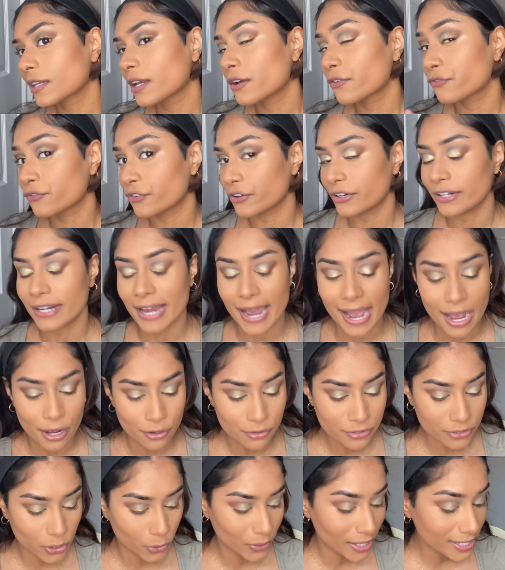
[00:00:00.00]
for now,
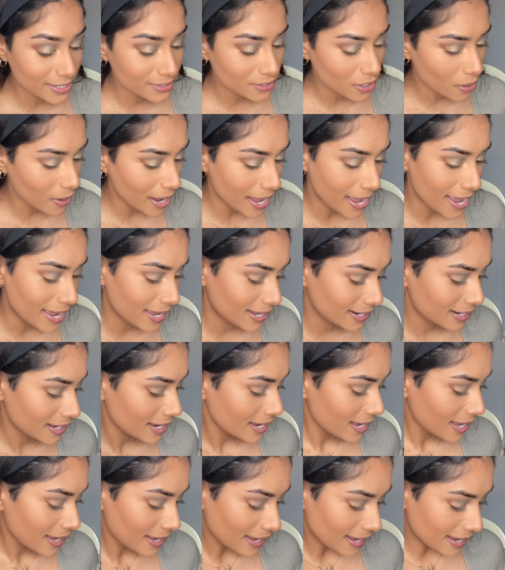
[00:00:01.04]
so let's go ahead
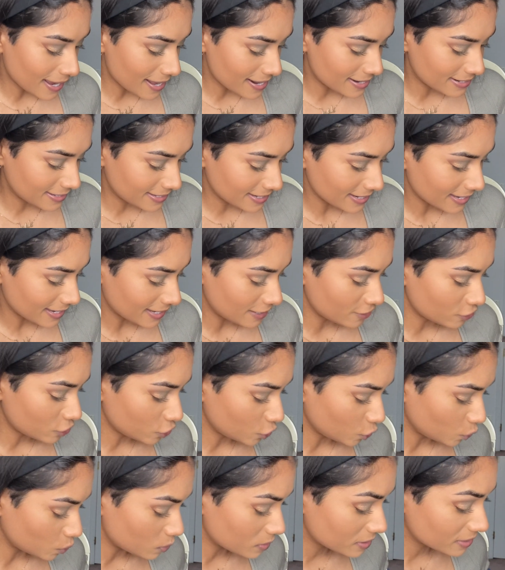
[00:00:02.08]
and dig
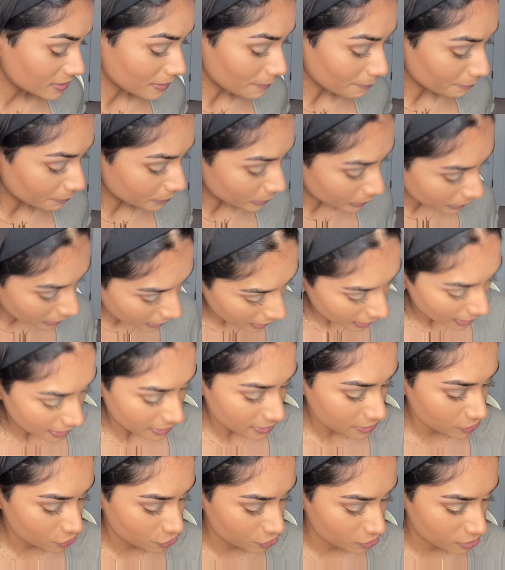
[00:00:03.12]
into some
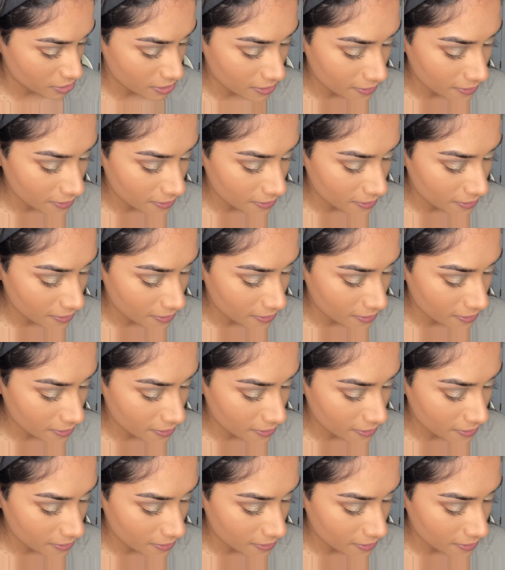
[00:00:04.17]
blush.